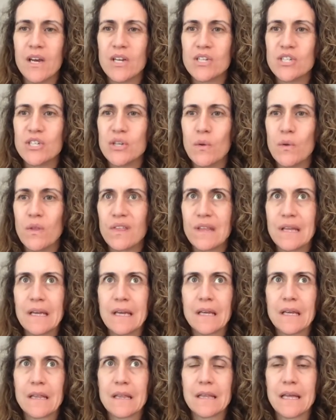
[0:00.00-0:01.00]
Do you
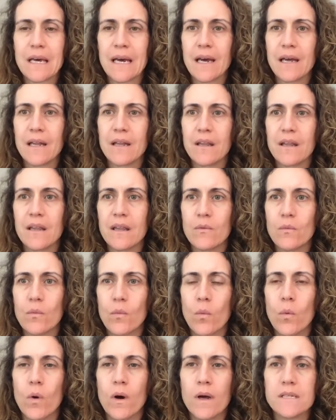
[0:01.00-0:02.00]
think that
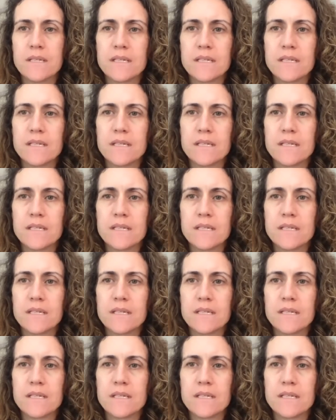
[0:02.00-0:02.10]
one